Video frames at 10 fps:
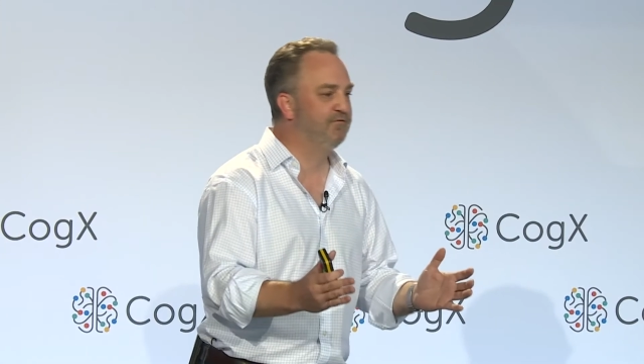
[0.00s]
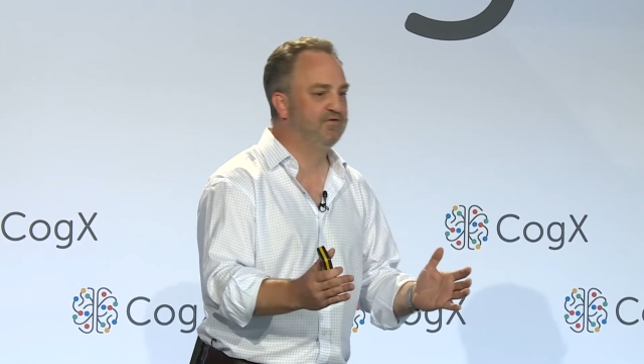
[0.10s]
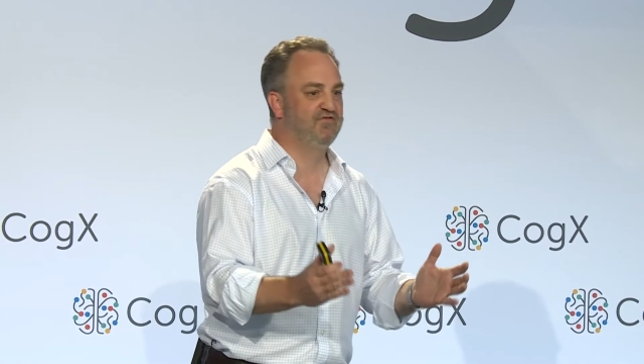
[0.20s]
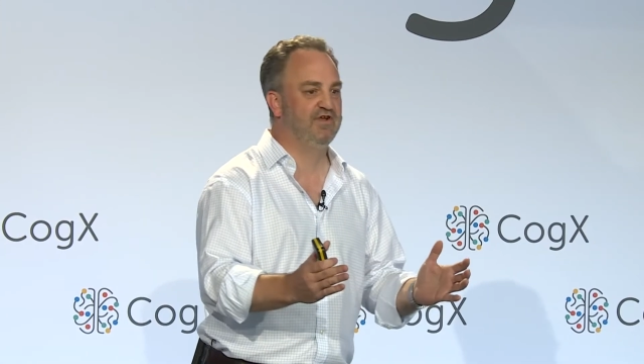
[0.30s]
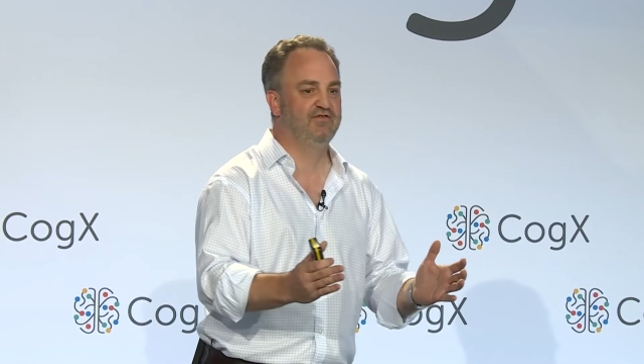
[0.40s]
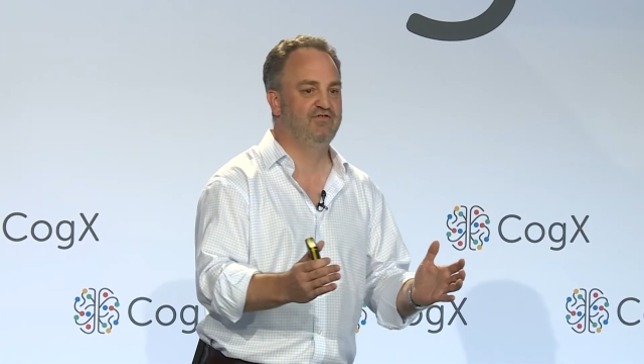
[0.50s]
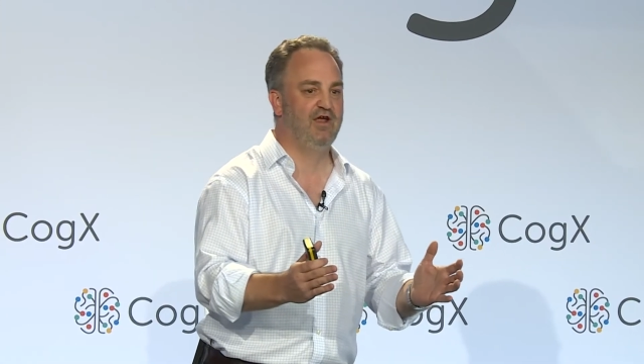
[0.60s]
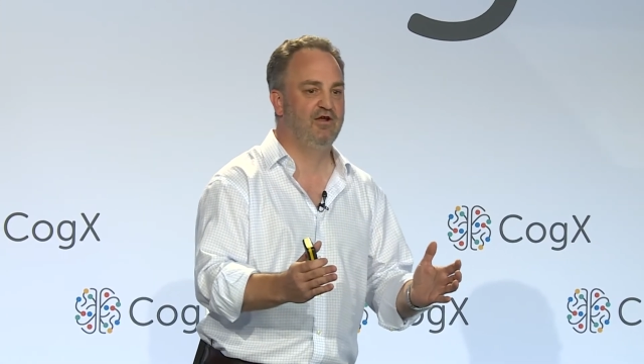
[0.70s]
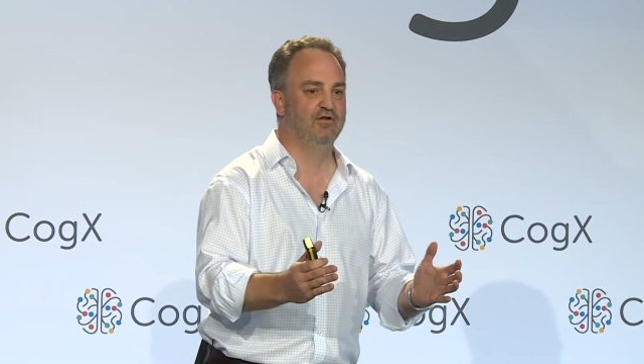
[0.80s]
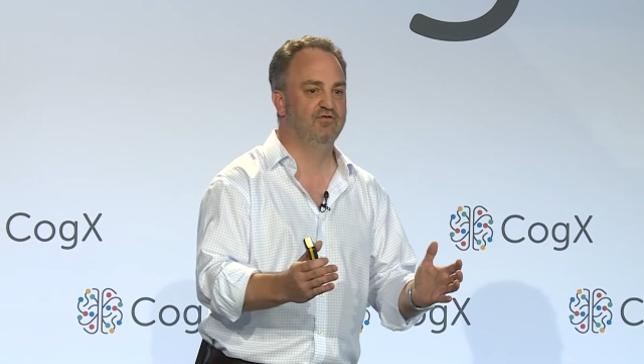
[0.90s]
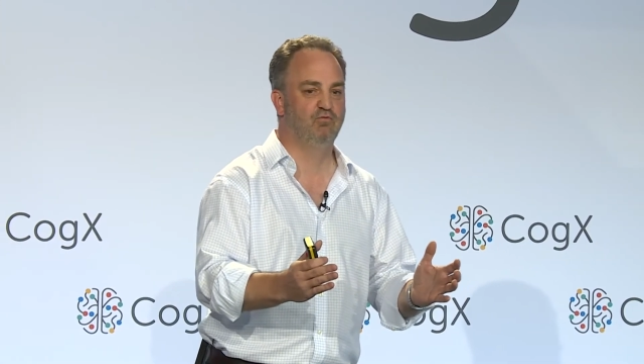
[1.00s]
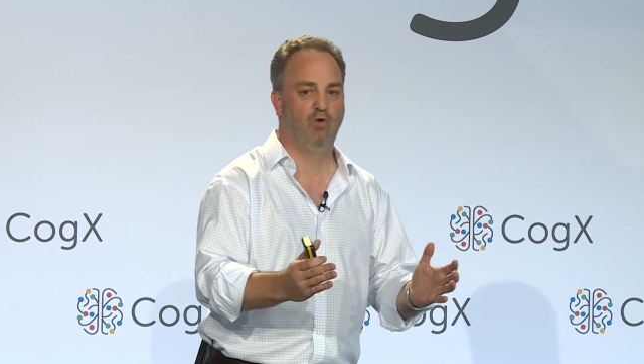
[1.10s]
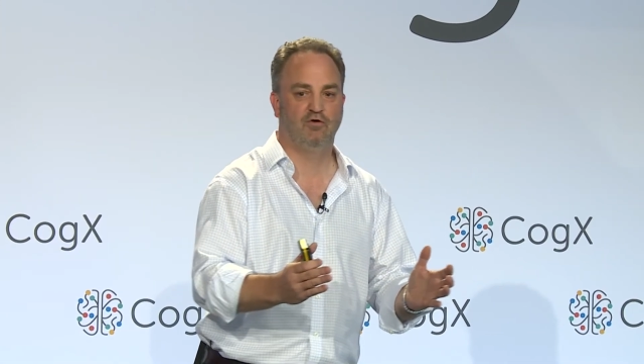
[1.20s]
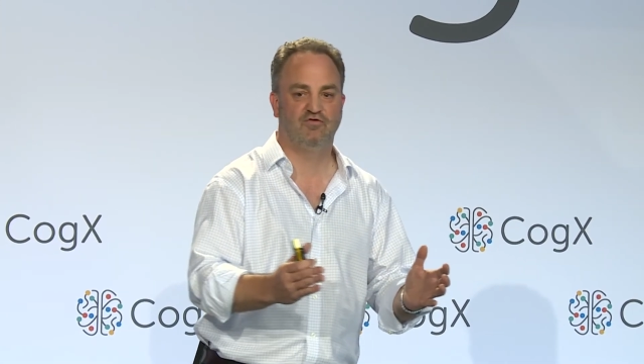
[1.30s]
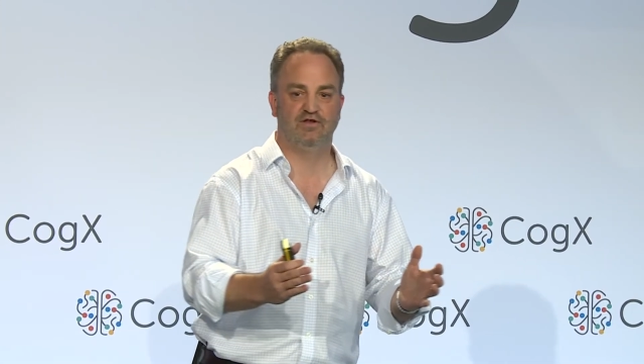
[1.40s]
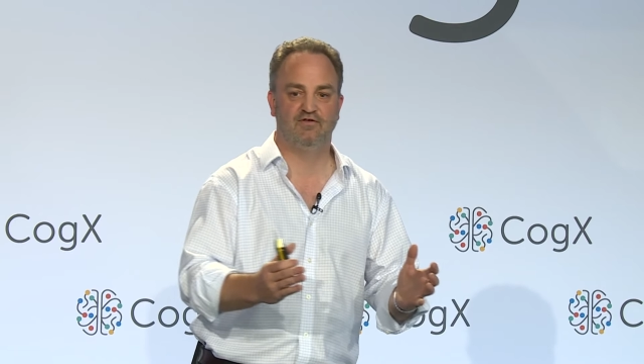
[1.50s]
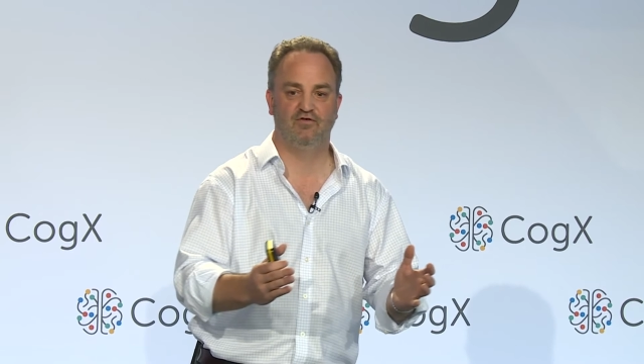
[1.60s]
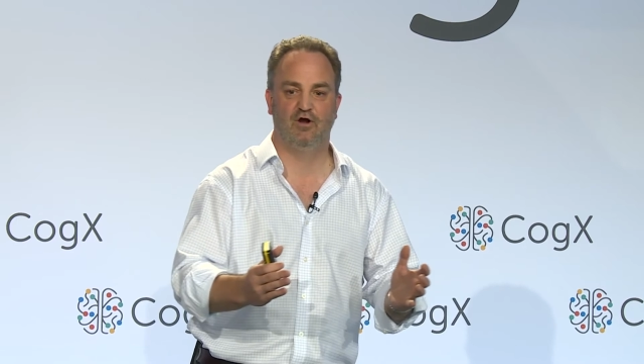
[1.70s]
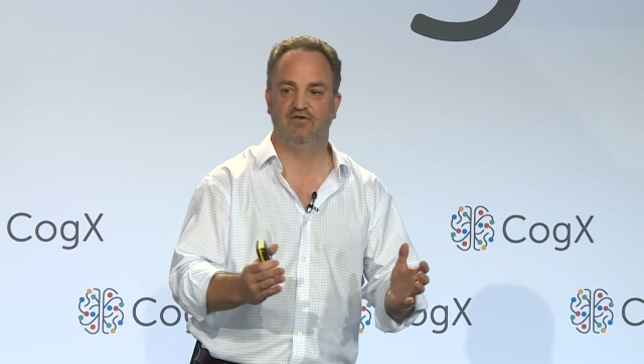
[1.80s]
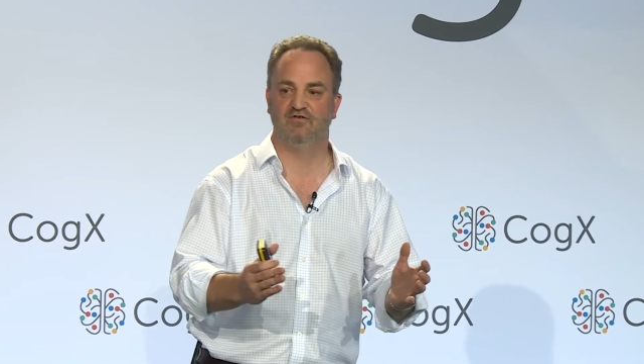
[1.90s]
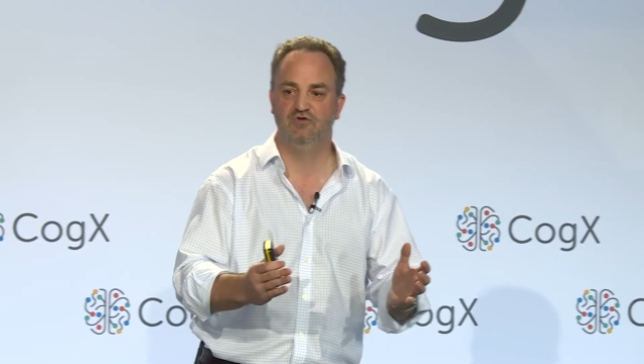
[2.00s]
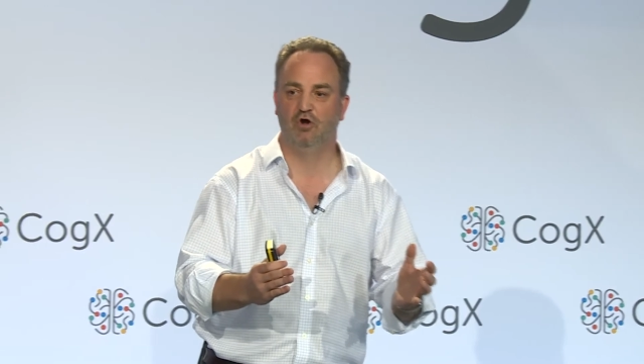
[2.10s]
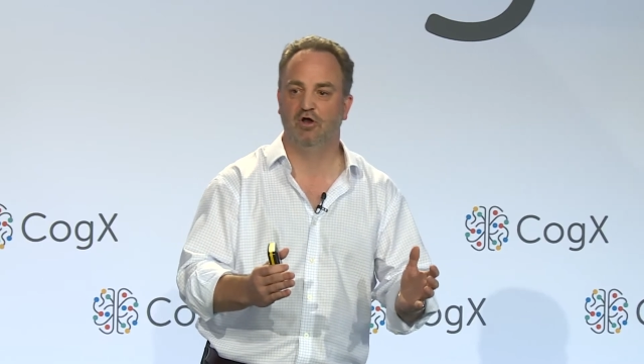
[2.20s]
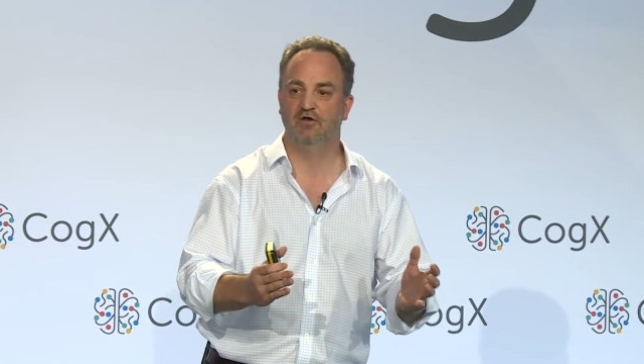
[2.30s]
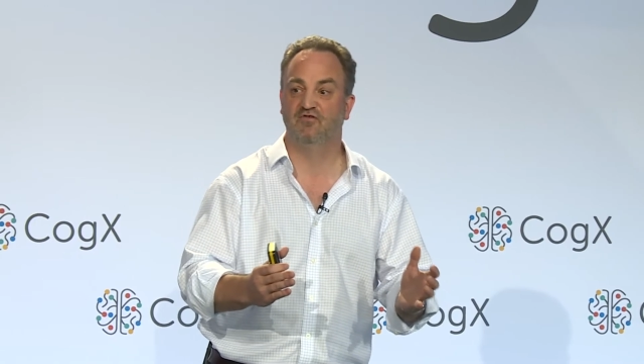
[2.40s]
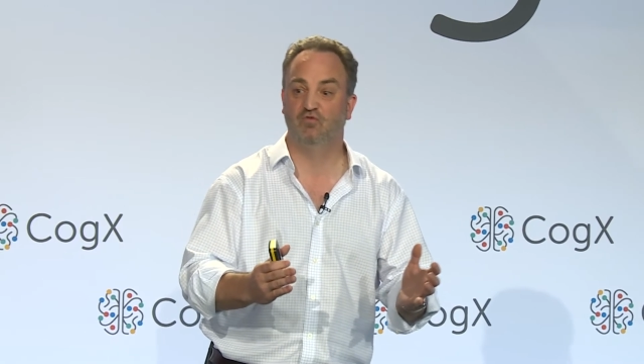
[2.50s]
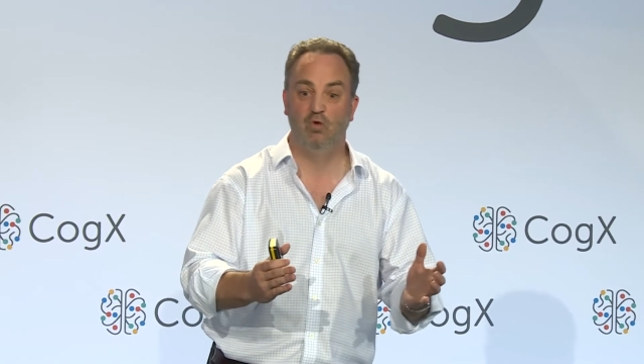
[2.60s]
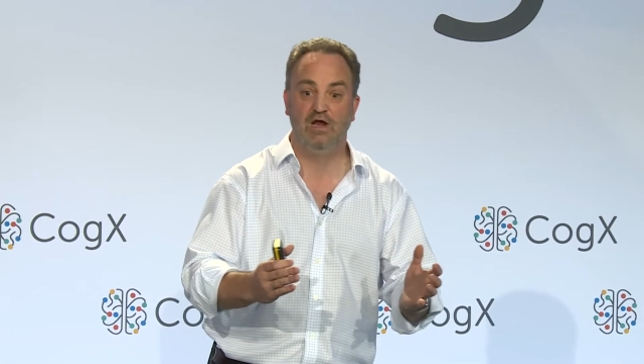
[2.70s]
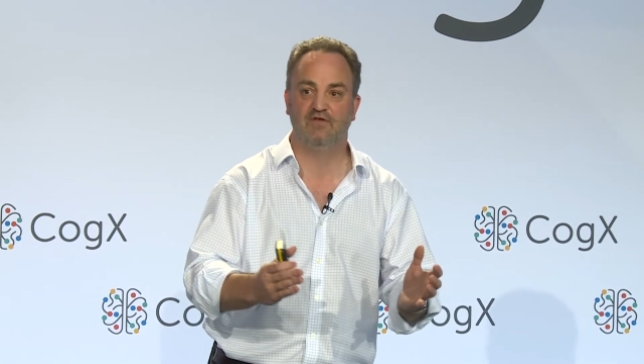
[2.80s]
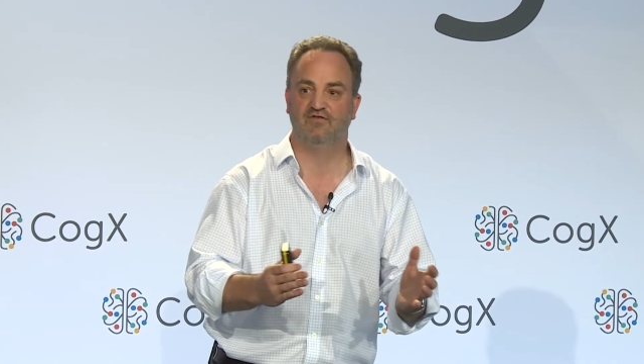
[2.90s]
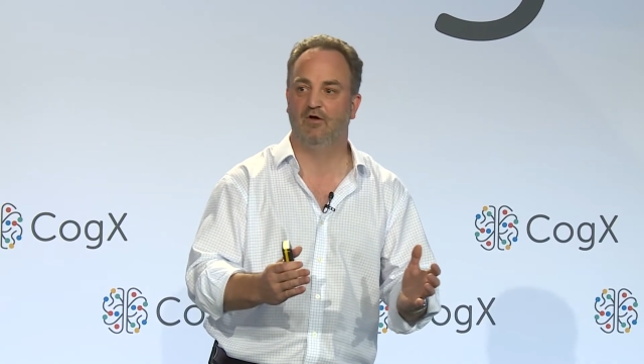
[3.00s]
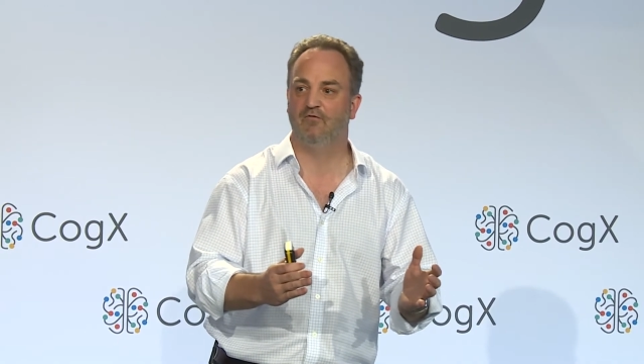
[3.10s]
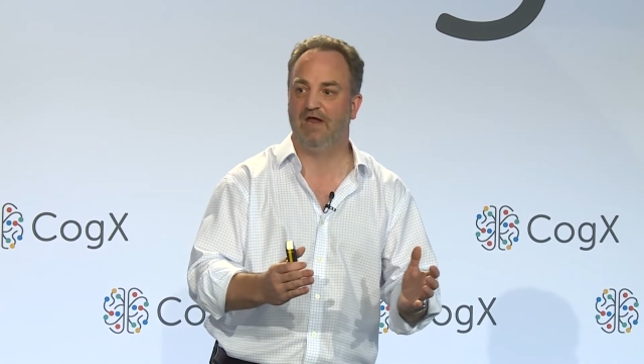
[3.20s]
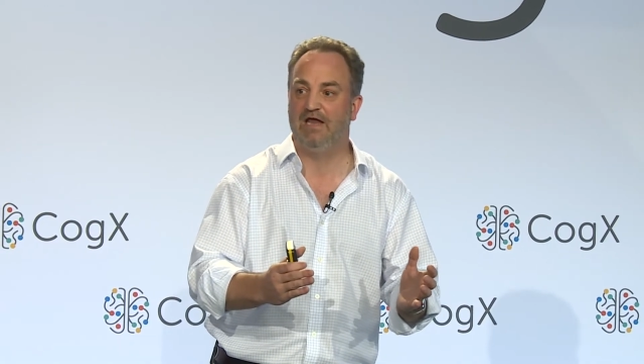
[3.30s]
for 6 seconds whilst it decides it's not going to swing itself